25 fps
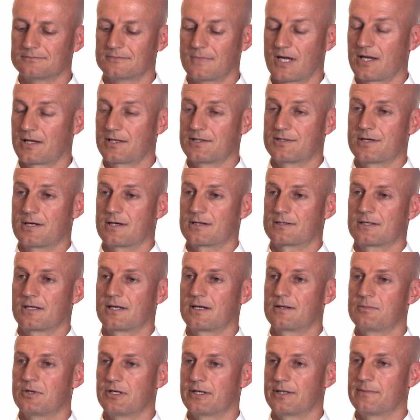I could talk to
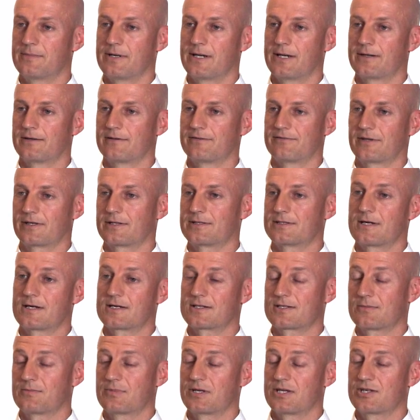anybody about it. If I can
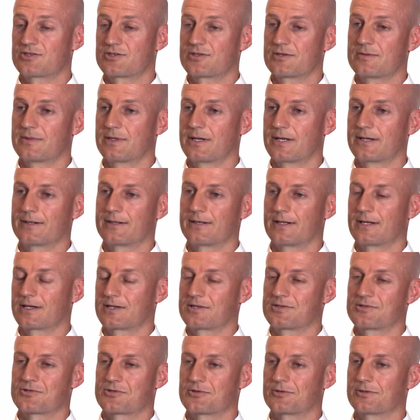talk to the patient about it, I
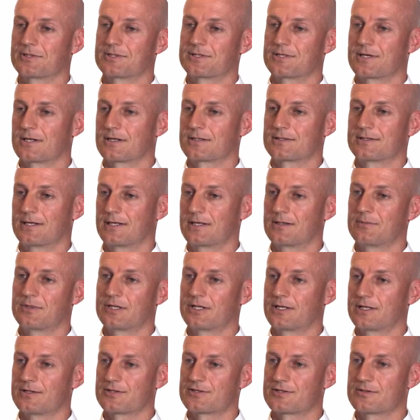can certainly talk to
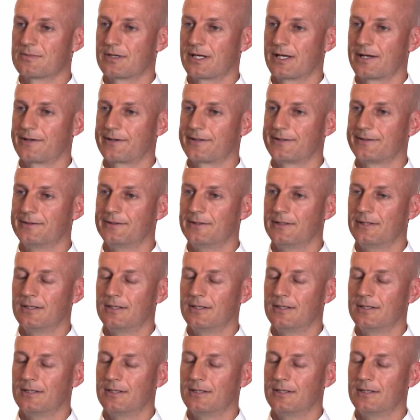anybody else about it.